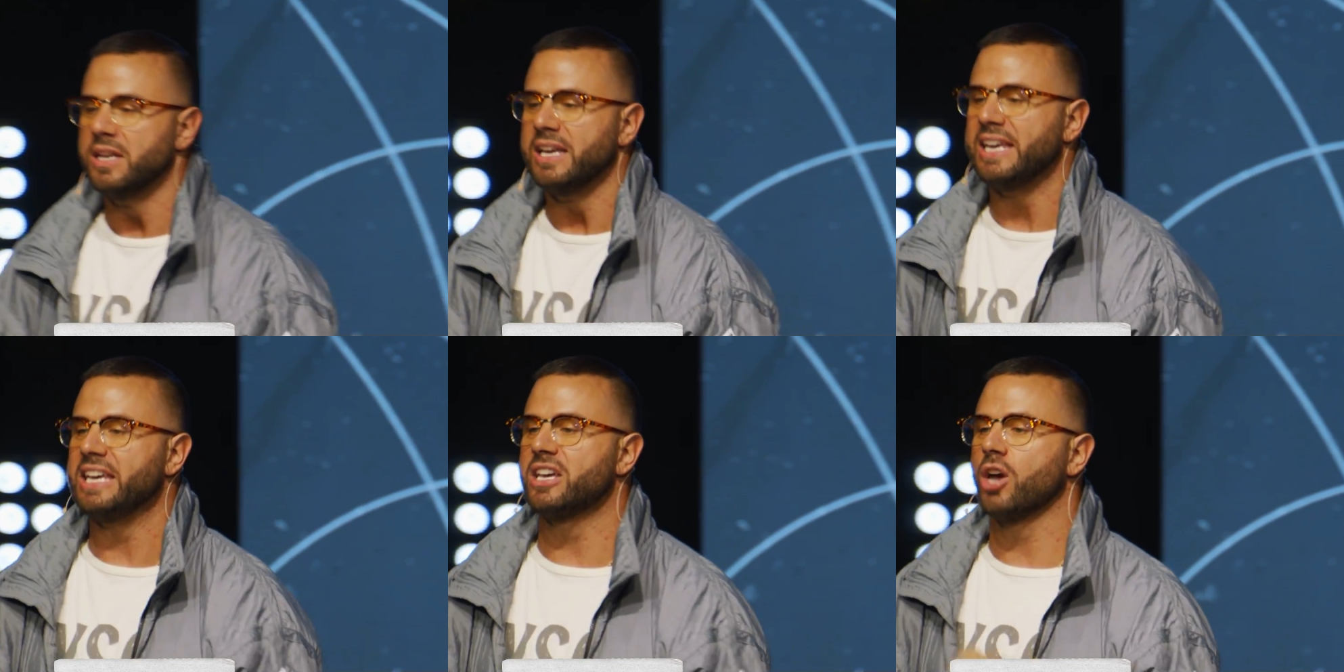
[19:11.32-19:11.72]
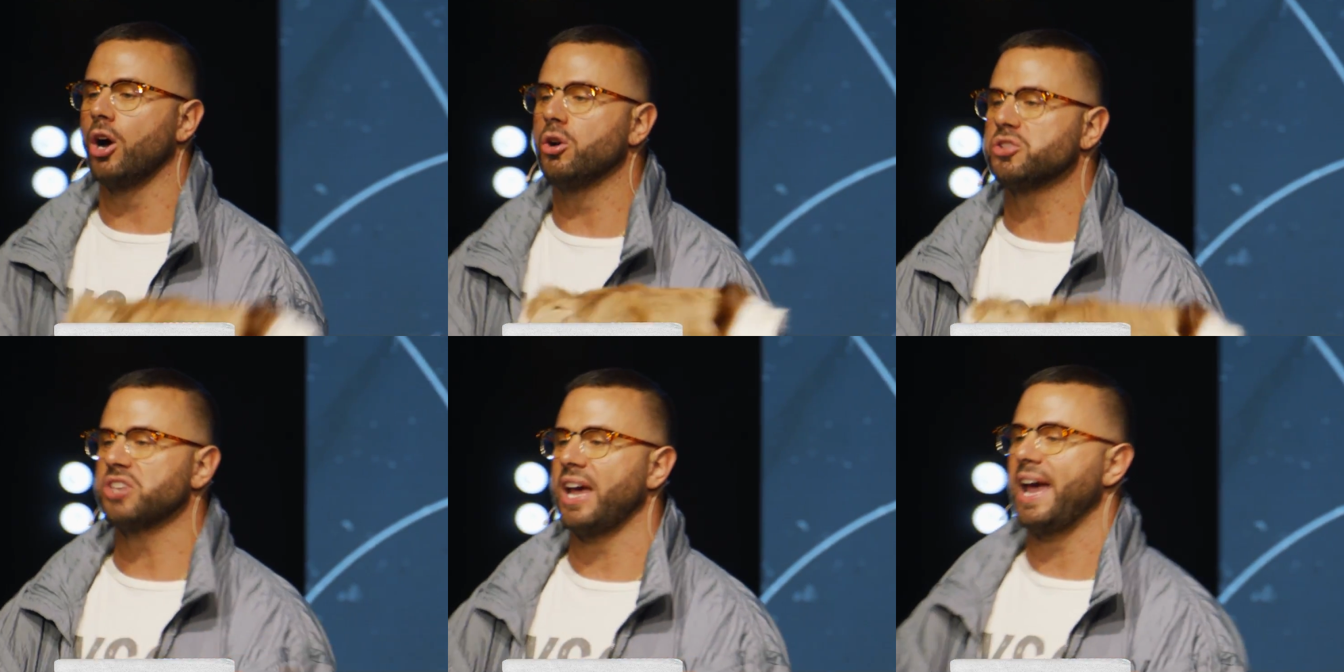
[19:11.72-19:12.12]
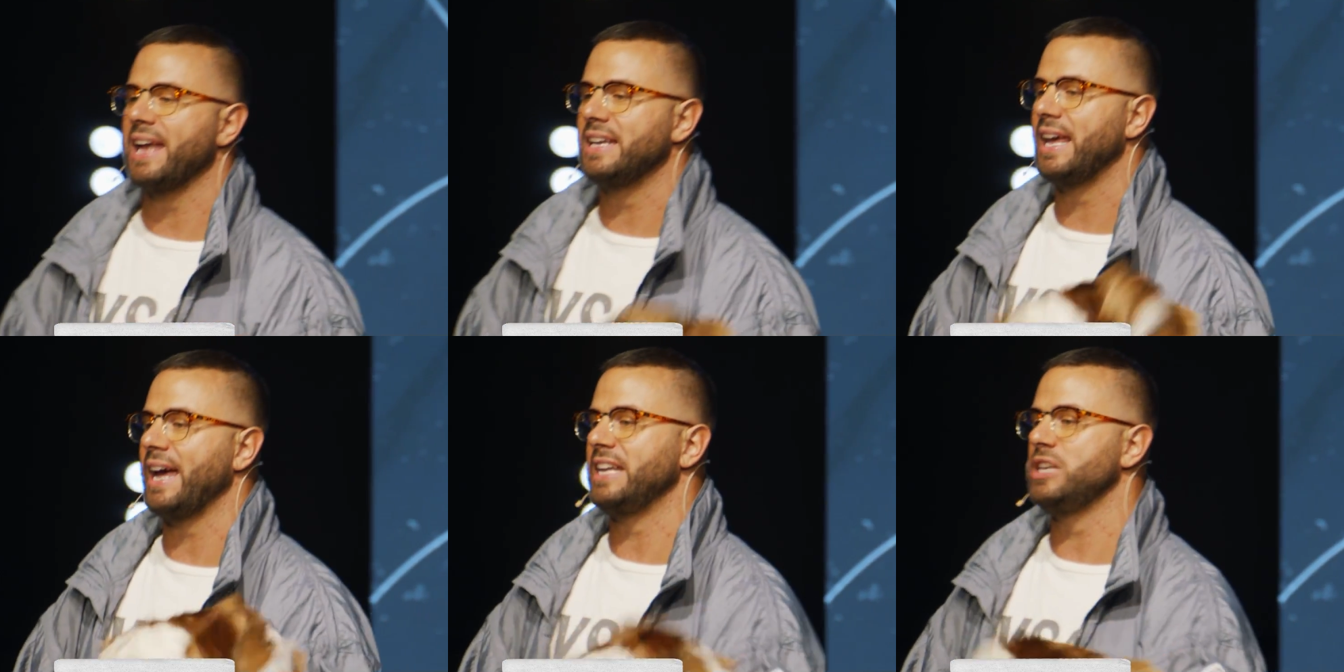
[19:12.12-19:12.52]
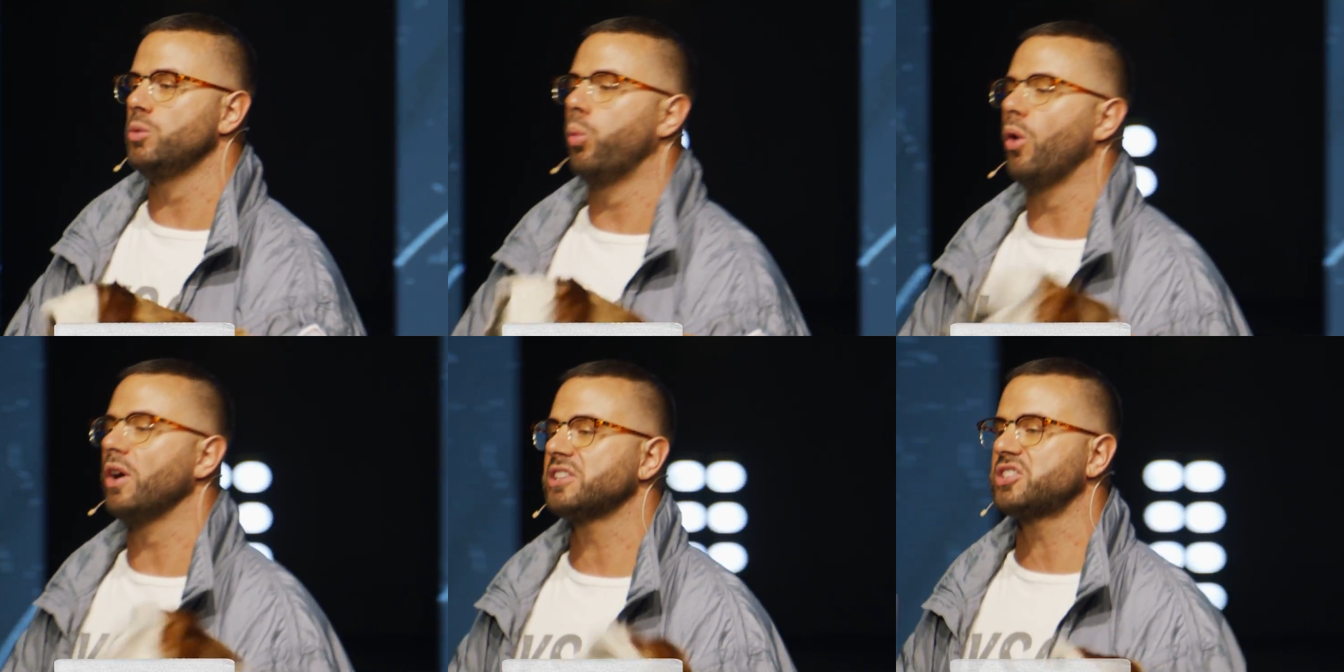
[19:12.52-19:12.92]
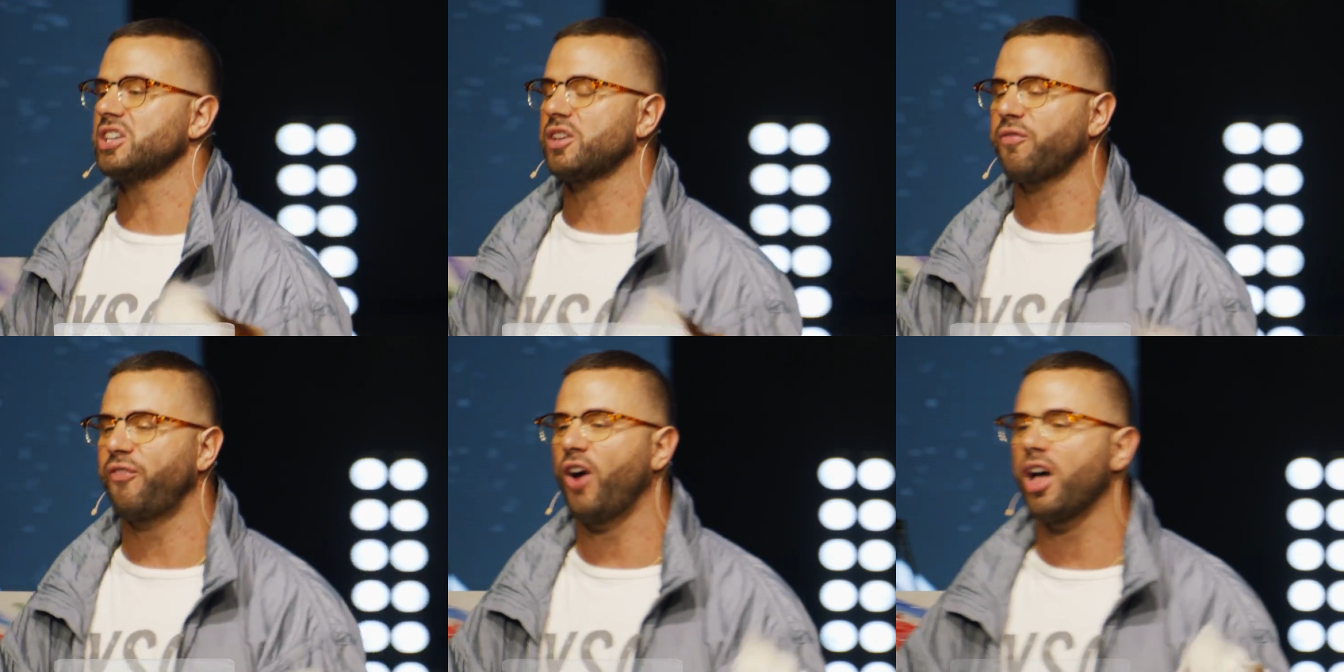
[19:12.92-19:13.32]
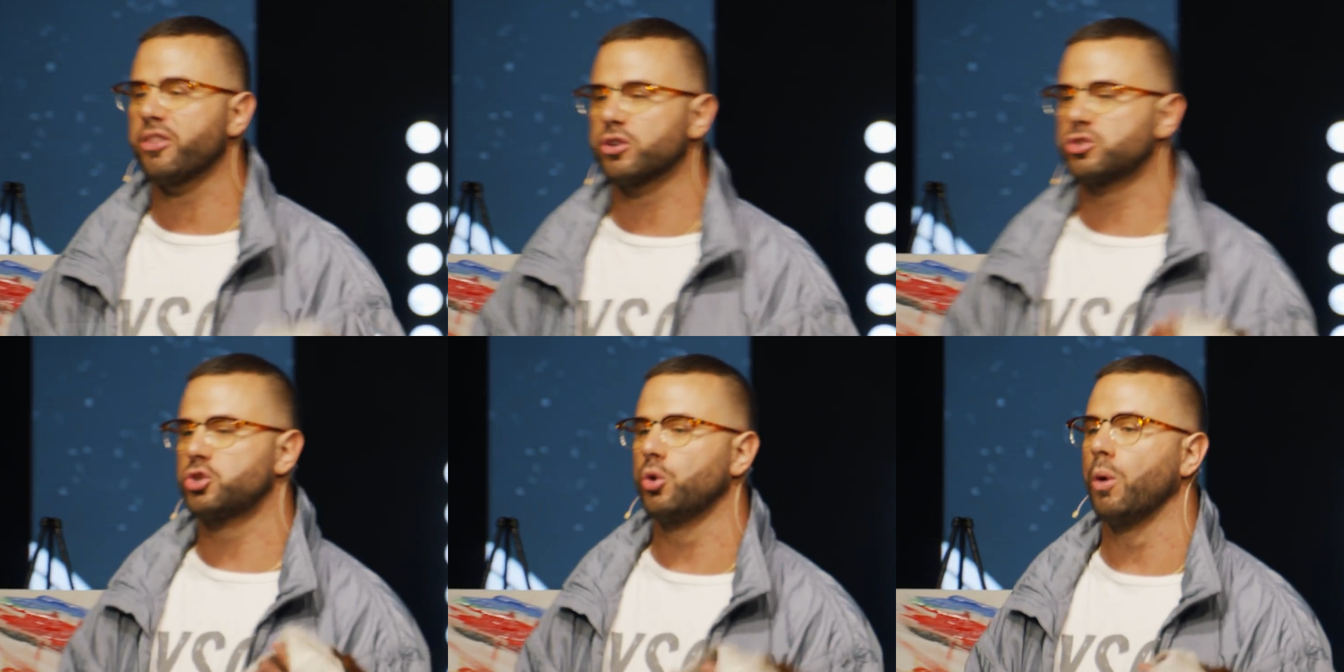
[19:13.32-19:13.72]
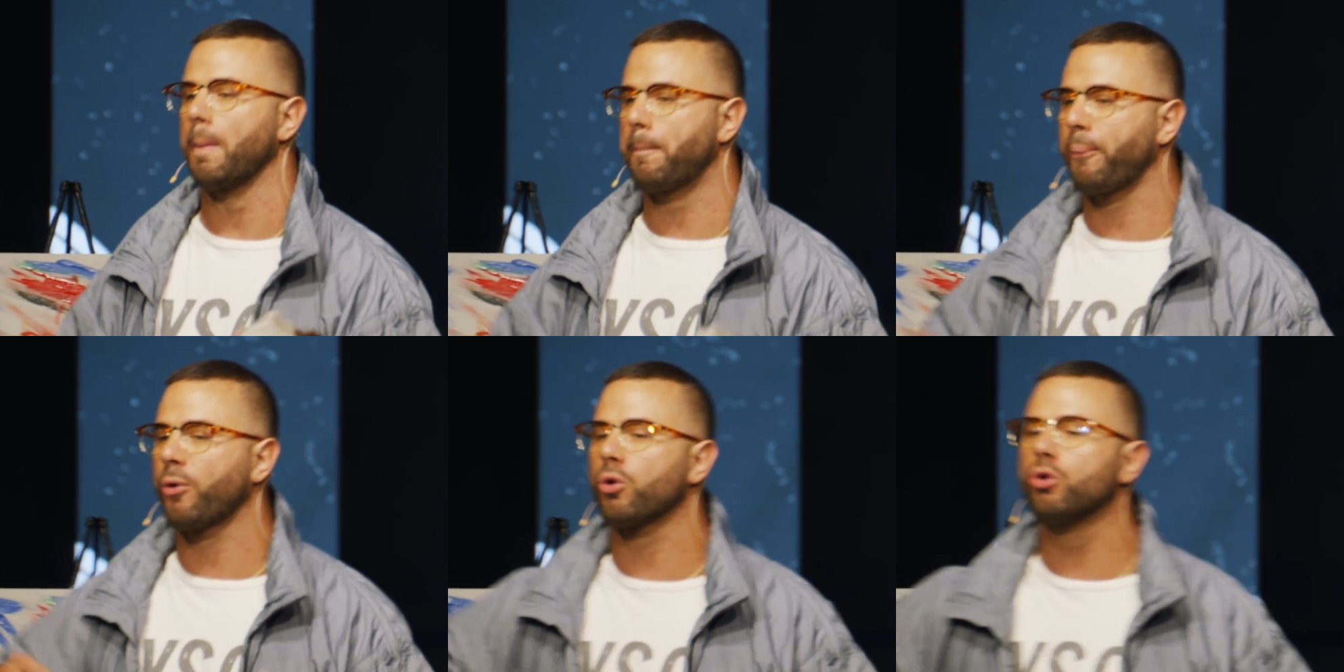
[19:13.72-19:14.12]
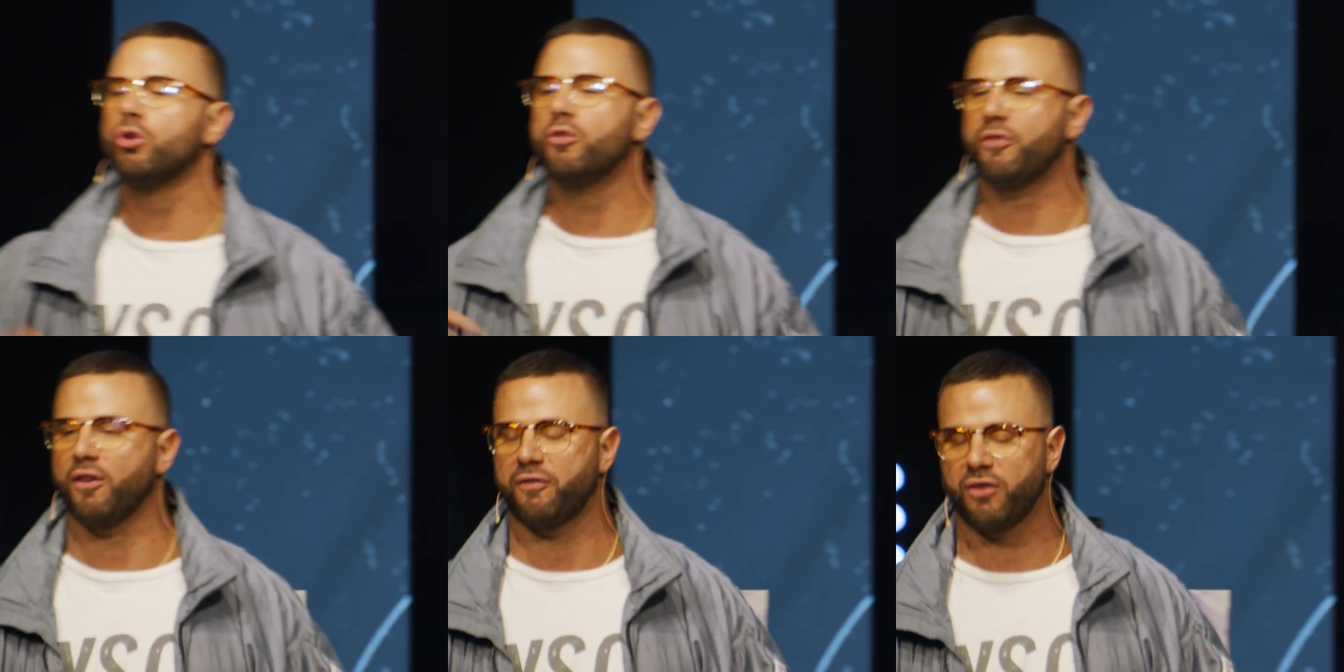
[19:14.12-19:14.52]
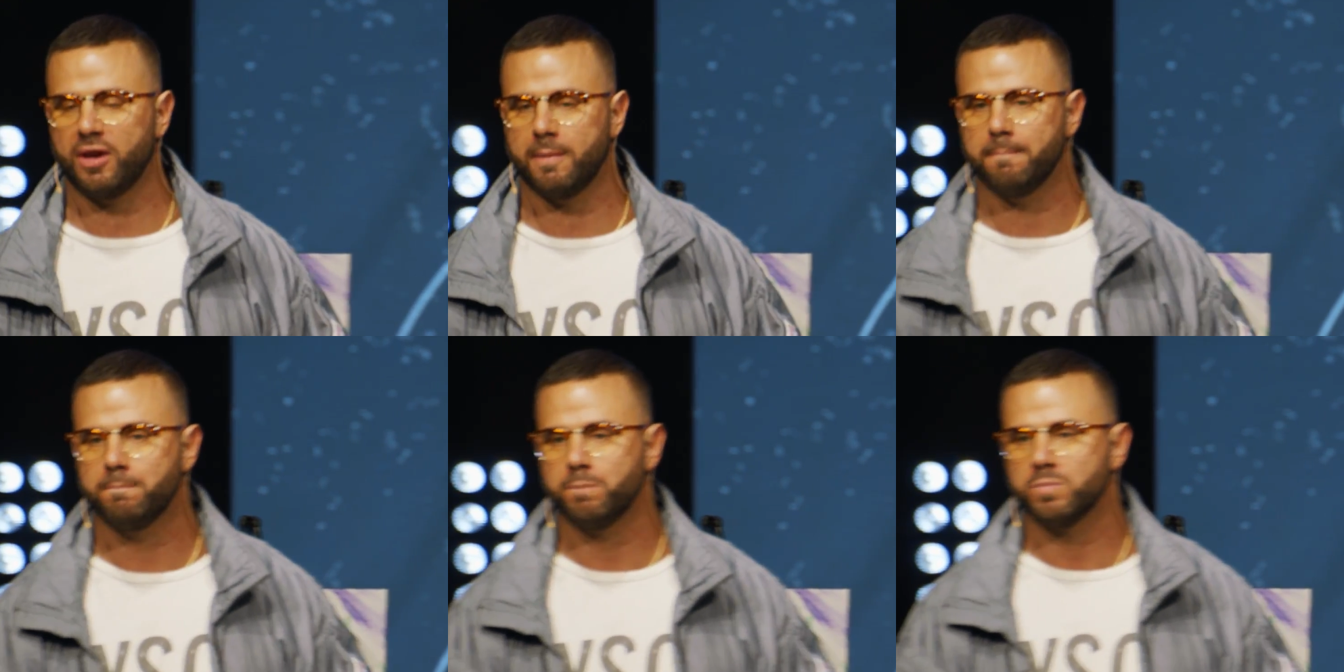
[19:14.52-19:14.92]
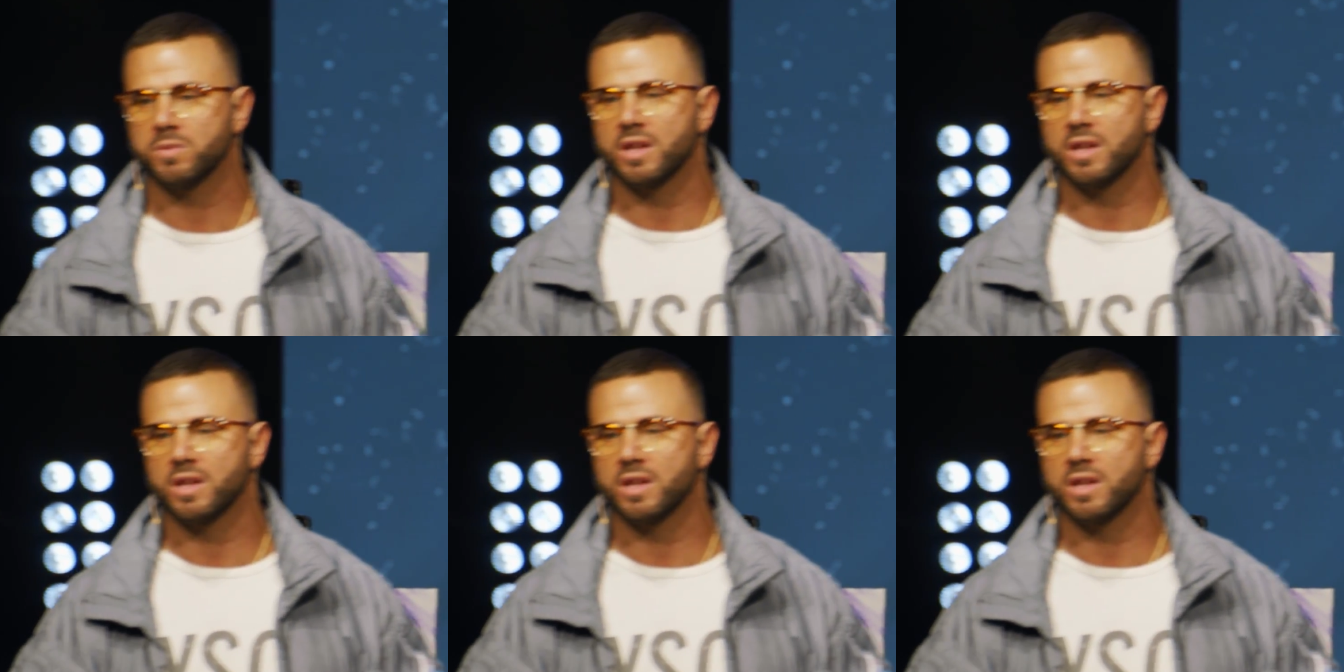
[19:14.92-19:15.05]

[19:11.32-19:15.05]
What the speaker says: He goes and he wants his father to approve of him,